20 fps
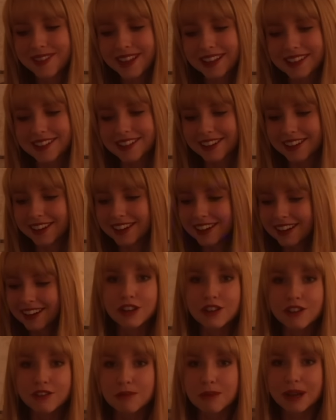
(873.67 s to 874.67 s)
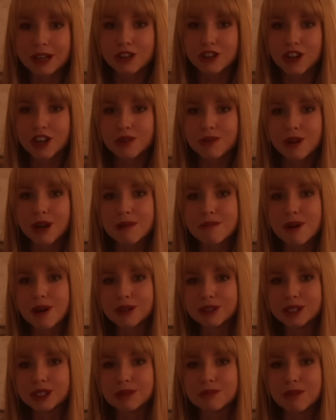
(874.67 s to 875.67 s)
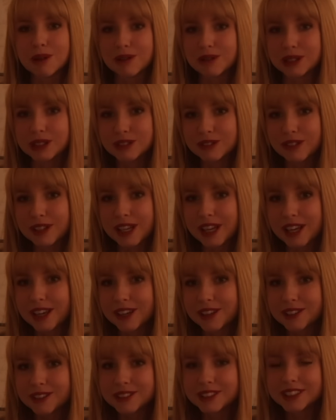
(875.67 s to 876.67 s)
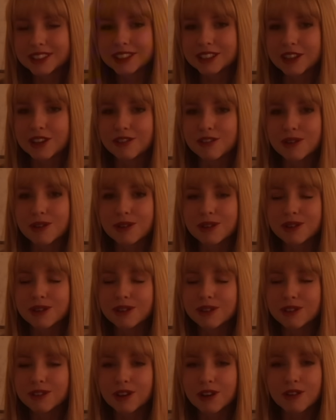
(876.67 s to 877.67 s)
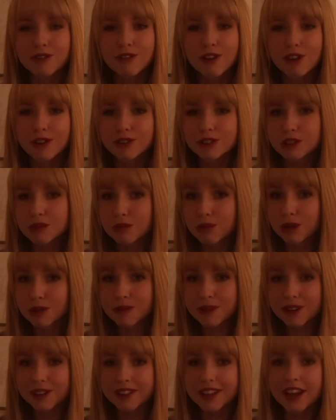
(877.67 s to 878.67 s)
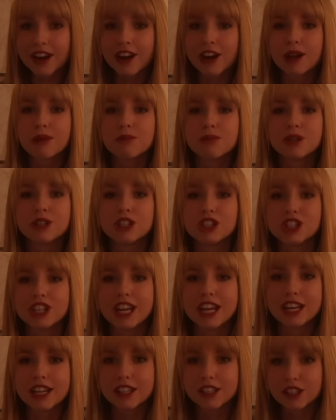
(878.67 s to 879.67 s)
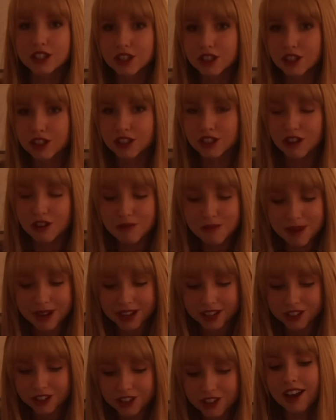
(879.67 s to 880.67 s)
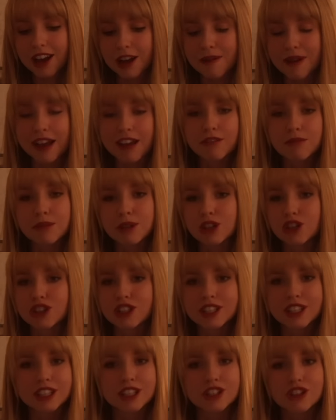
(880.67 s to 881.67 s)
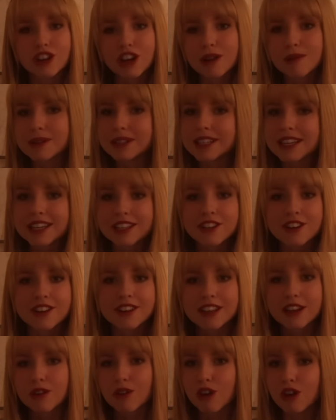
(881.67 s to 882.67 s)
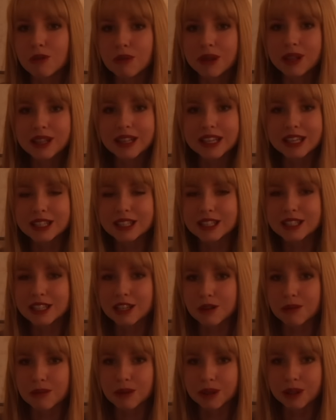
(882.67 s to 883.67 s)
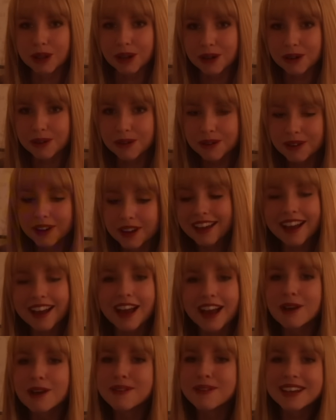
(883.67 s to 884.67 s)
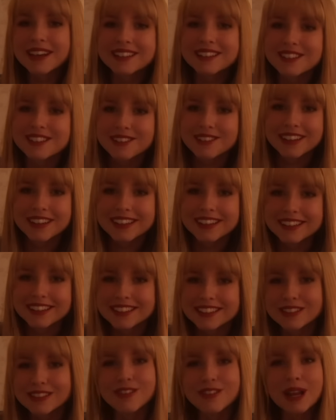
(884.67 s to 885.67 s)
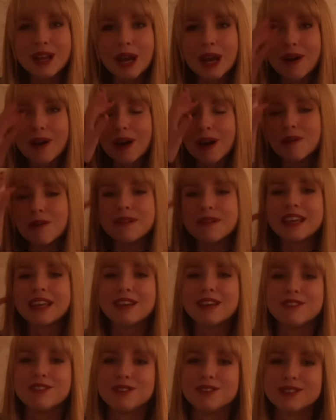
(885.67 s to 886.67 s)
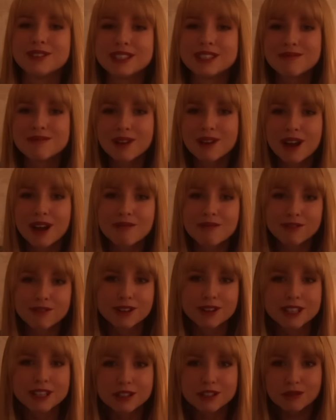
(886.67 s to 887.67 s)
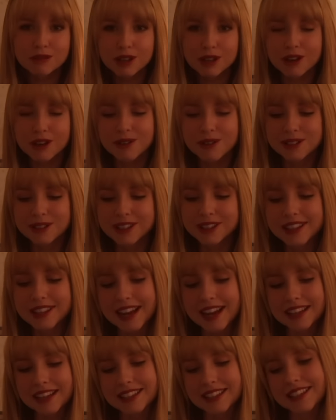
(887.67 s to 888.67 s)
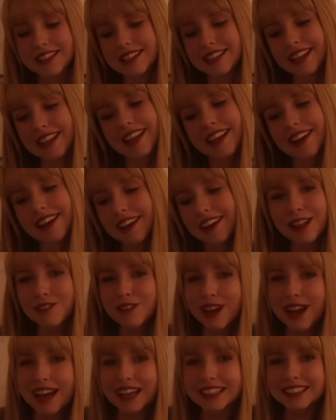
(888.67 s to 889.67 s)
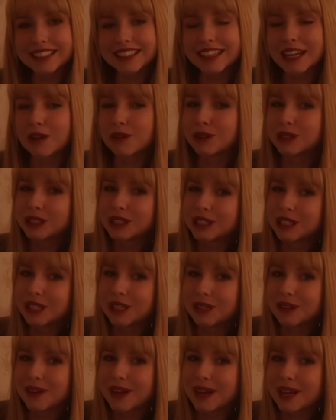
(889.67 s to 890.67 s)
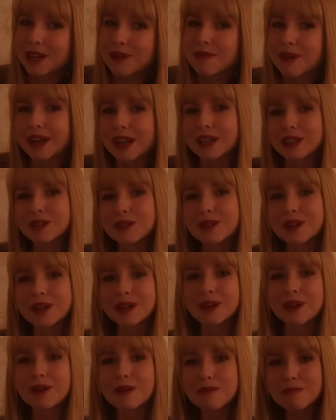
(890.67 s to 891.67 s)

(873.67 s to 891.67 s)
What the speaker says: that's good. I do have a Patreon where I post bonus videos, so if you want to go follow and support me on there, I appreciate it so much. I have Pinterest, Instagram, and TikTok. That'll all be linked down below. Yeah, I hope you guys enjoyed this video. I hope it gave you some comfort as we go into the next season. I love you guys, and I will see you in my next one.